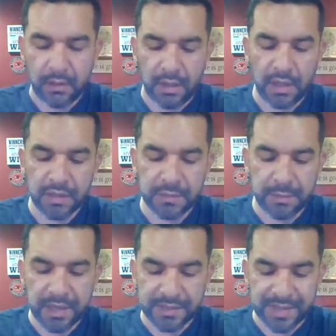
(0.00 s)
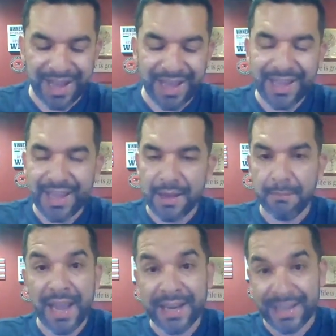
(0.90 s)
is because I get
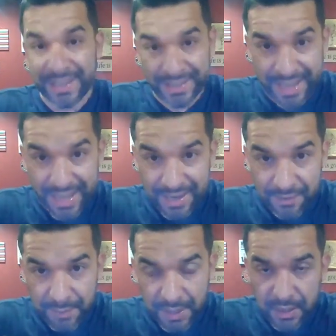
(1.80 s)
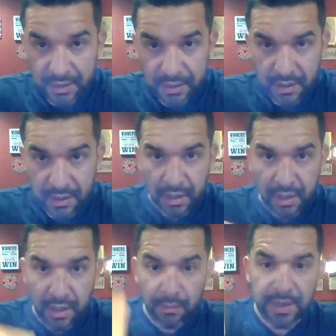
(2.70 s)
paid a lot of money
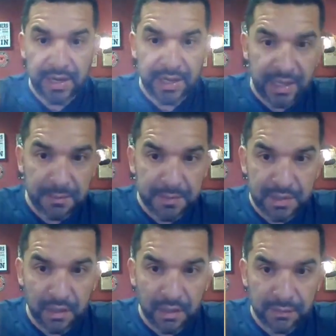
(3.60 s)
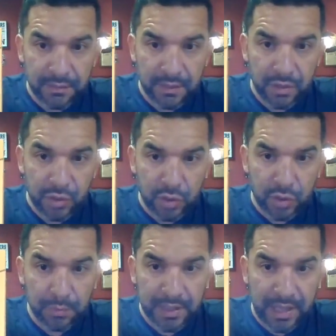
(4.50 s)
when I keep stuff
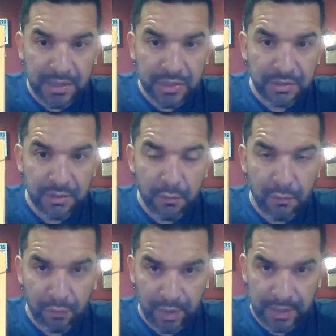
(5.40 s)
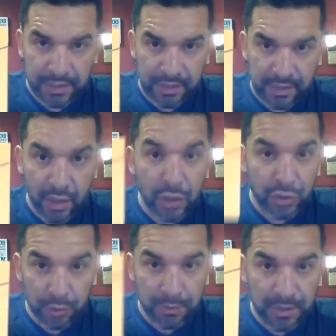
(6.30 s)
duplication friendly.
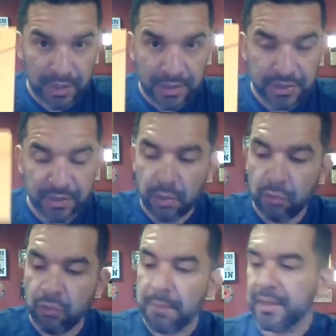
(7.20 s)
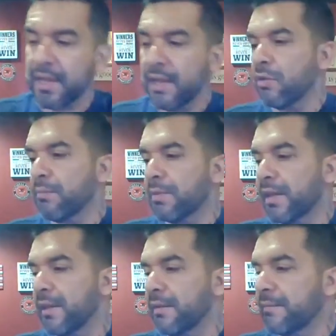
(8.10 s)
Duplication, replicate and
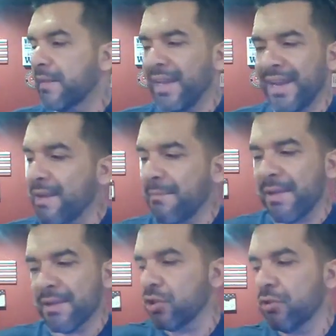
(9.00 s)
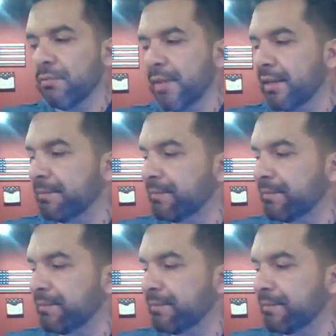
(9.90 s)
duplicate. It ain't about you, man.